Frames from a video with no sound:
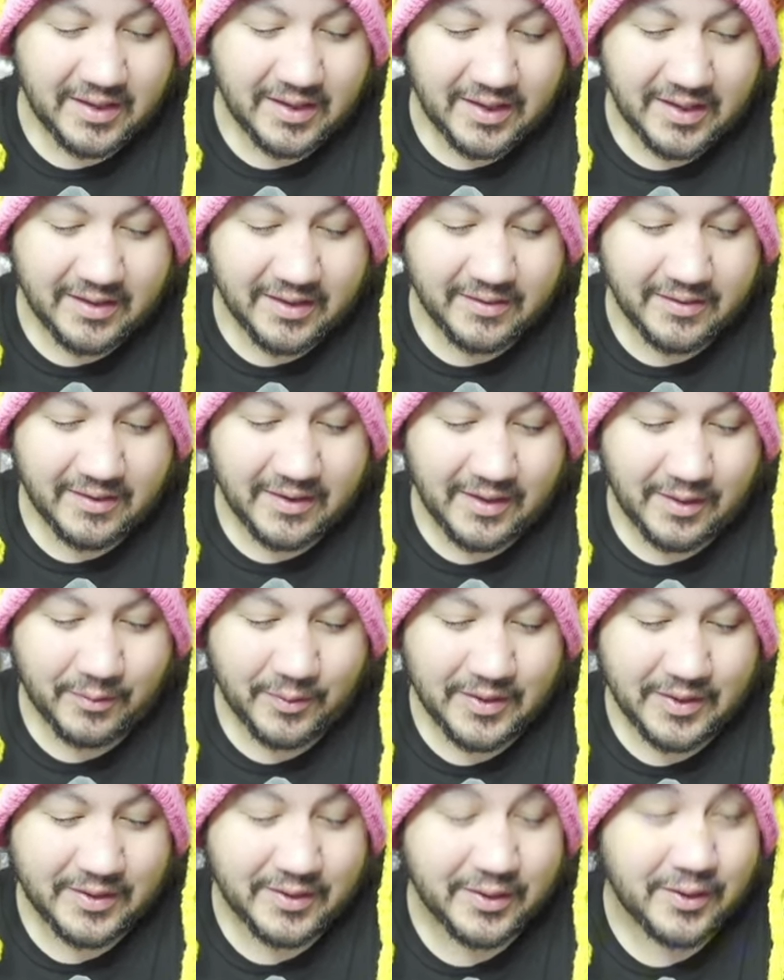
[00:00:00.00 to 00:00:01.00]
Yeah, I
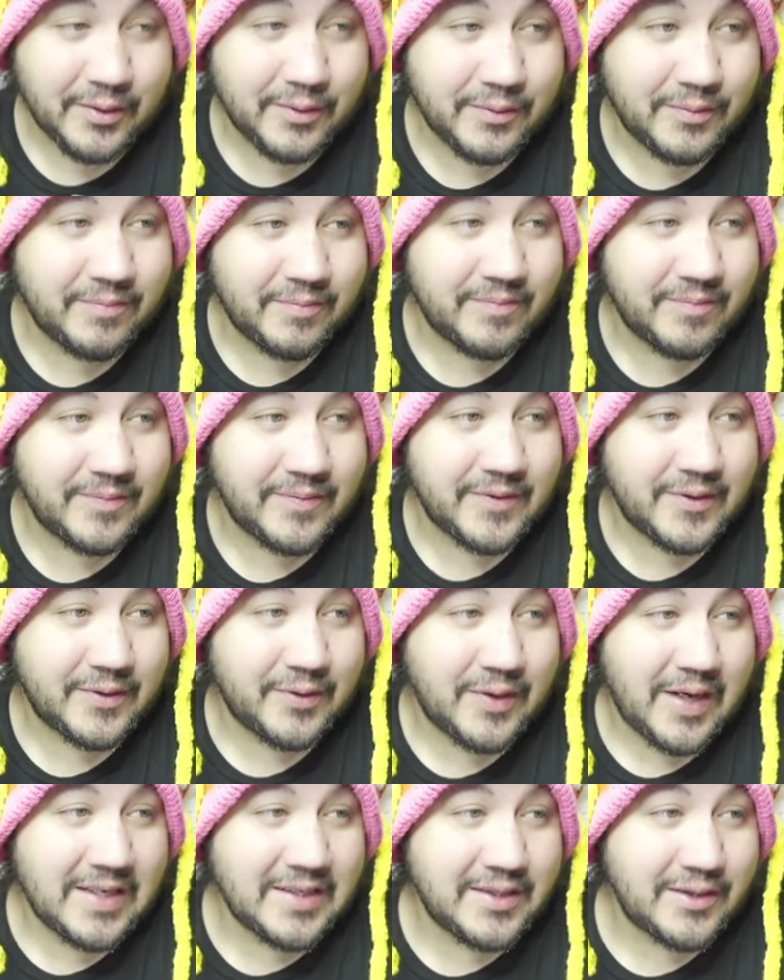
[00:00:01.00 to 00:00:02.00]
went to go
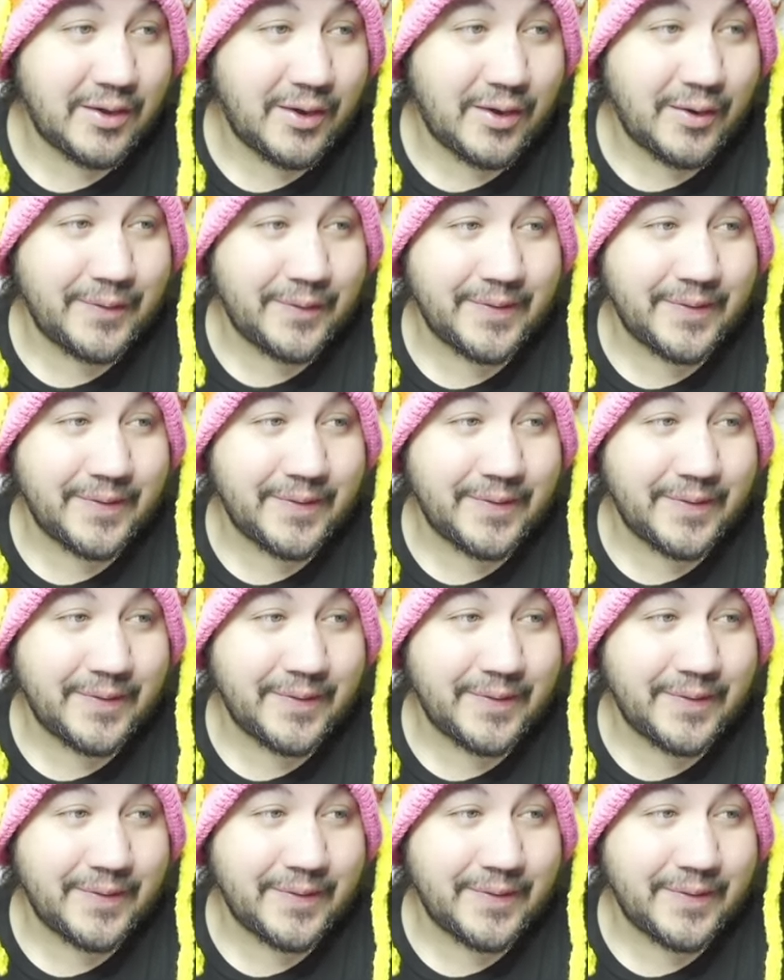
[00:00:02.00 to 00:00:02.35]
scratch it off